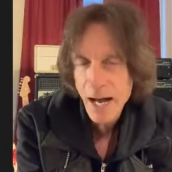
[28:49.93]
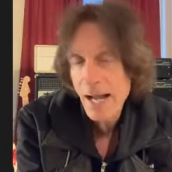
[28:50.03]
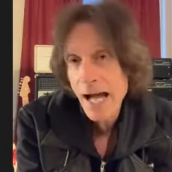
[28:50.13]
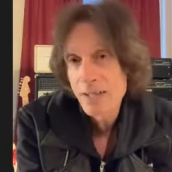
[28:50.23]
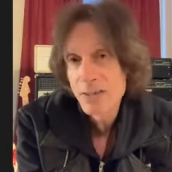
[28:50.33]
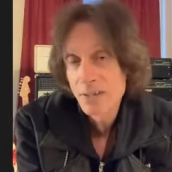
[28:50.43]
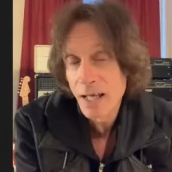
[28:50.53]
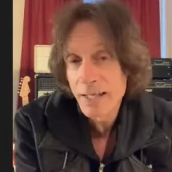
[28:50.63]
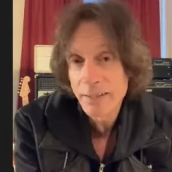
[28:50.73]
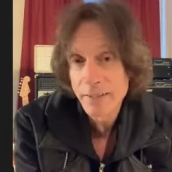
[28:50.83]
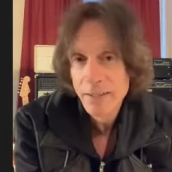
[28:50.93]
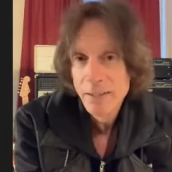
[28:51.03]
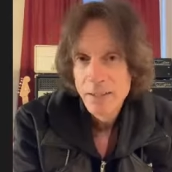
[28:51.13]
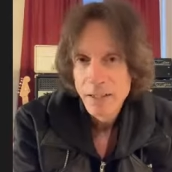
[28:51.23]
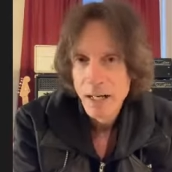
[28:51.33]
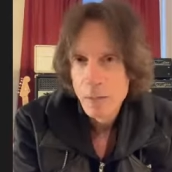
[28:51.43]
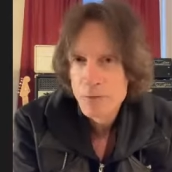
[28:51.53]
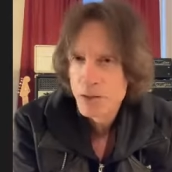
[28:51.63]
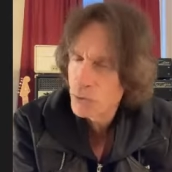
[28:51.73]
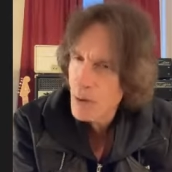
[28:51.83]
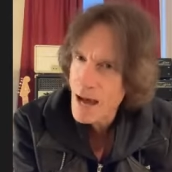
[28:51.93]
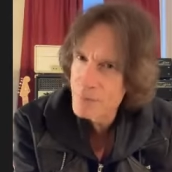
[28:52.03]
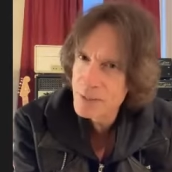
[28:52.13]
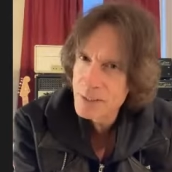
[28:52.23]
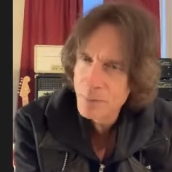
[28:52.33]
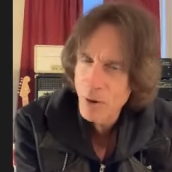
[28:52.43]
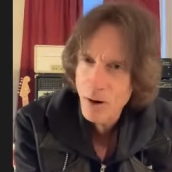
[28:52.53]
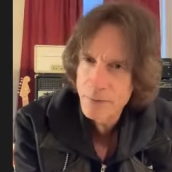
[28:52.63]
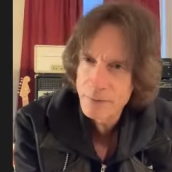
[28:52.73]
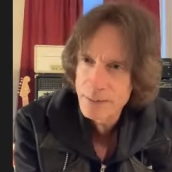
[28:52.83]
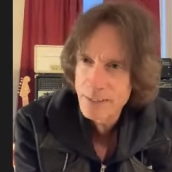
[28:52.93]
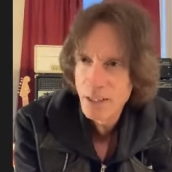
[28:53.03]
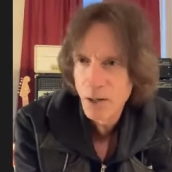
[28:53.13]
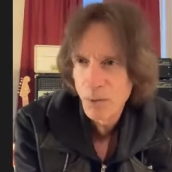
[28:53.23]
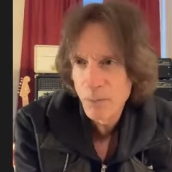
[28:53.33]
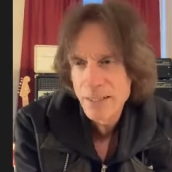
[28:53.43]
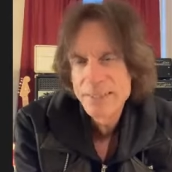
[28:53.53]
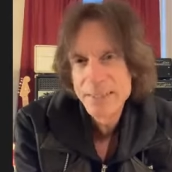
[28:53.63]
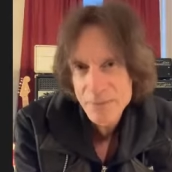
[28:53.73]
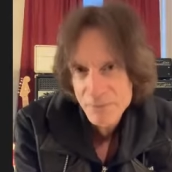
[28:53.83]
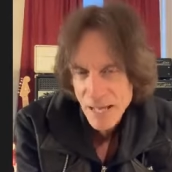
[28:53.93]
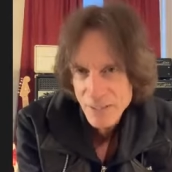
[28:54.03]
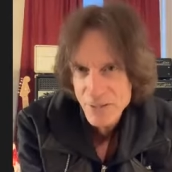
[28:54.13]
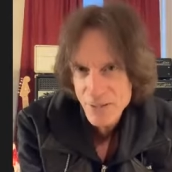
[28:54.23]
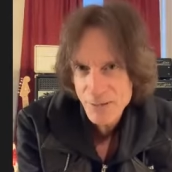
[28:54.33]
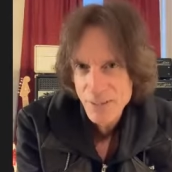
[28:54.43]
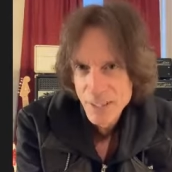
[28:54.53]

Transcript: I actually like it. Um, the traveling part, you know, it's an adventure.